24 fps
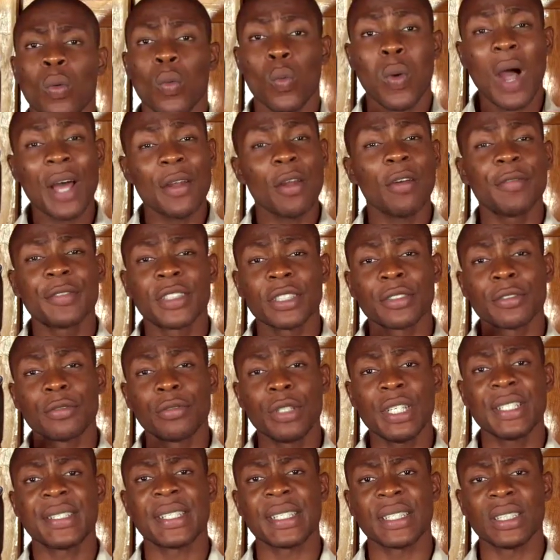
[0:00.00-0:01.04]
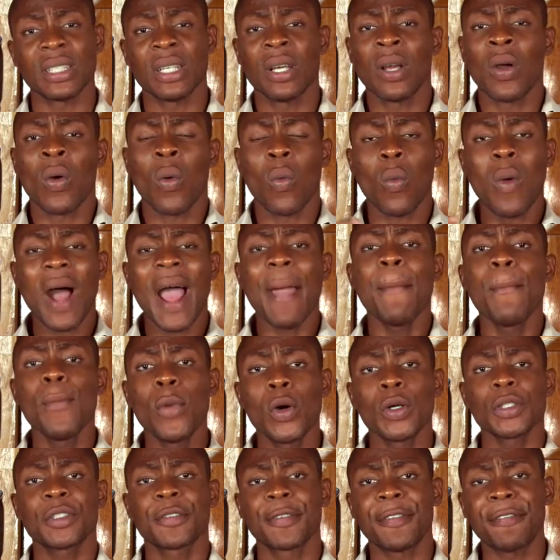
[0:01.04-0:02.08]
One of the reasons why
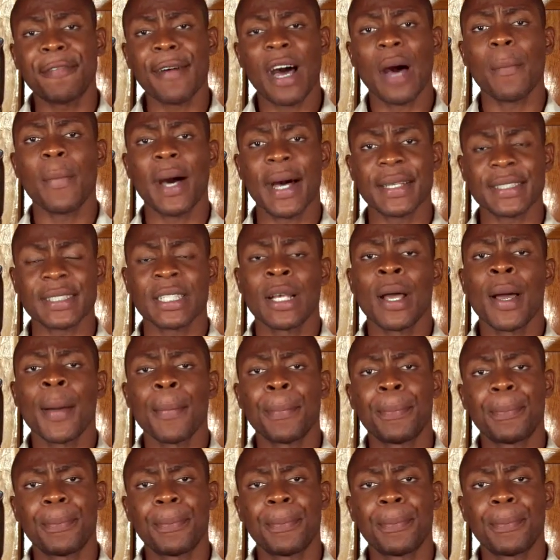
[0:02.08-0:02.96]
most farmers